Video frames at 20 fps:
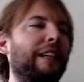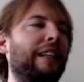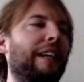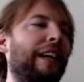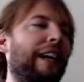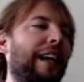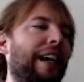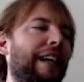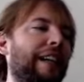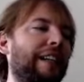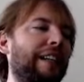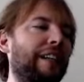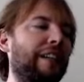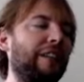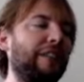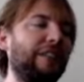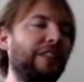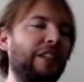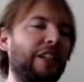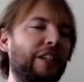and it
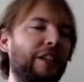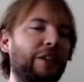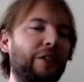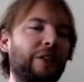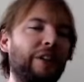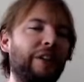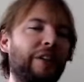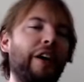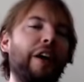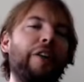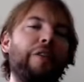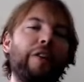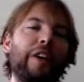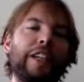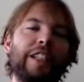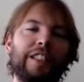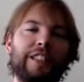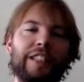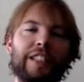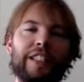also
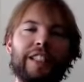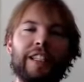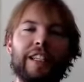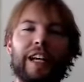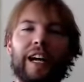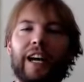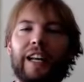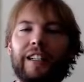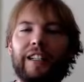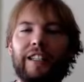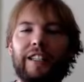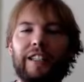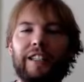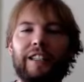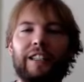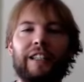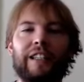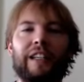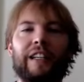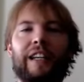affects the other
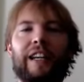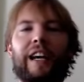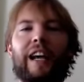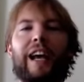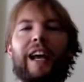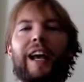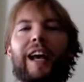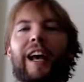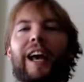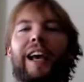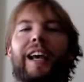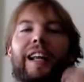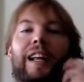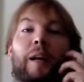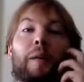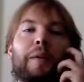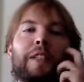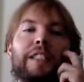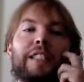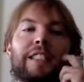
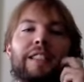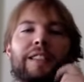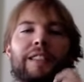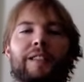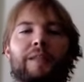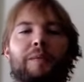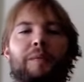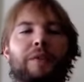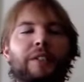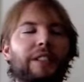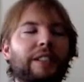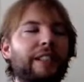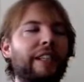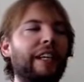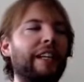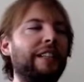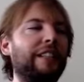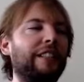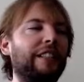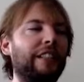economic systems
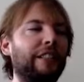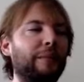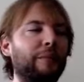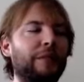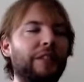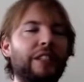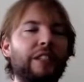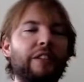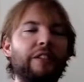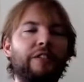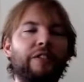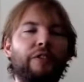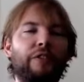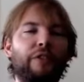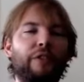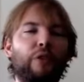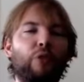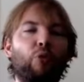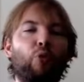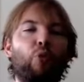in terms of
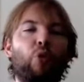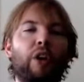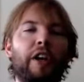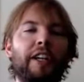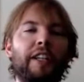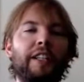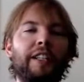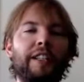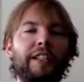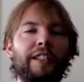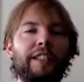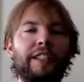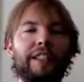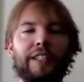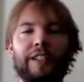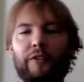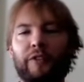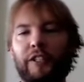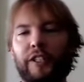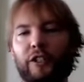what the
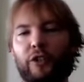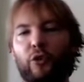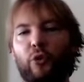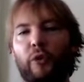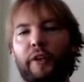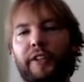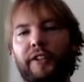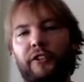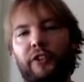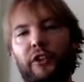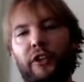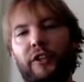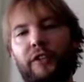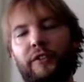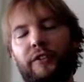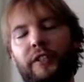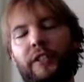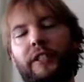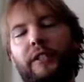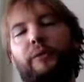different coins
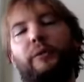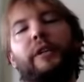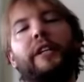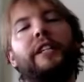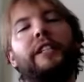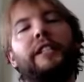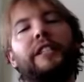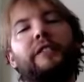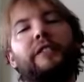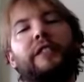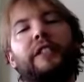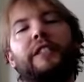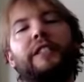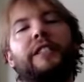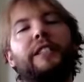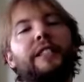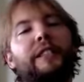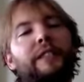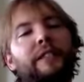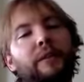offer, what different
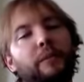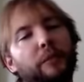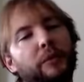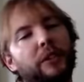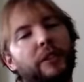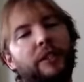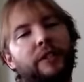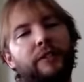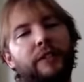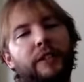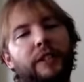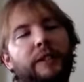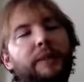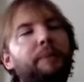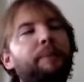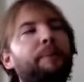systems offer.